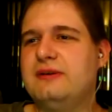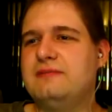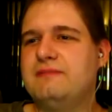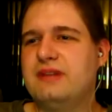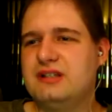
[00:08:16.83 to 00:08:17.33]

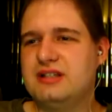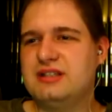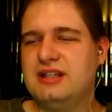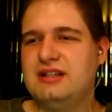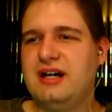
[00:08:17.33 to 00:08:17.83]
but as I
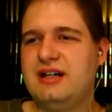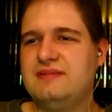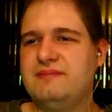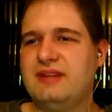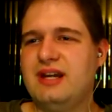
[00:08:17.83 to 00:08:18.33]
said, not
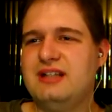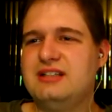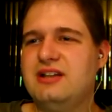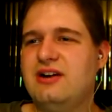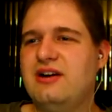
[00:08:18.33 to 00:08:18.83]

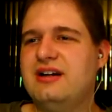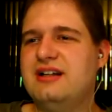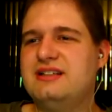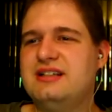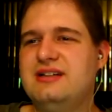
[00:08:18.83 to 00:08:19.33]
as long
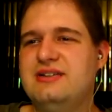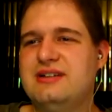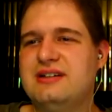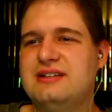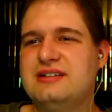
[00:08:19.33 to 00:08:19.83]
as he
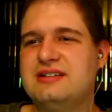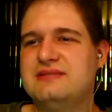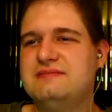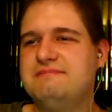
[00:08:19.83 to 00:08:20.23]
was.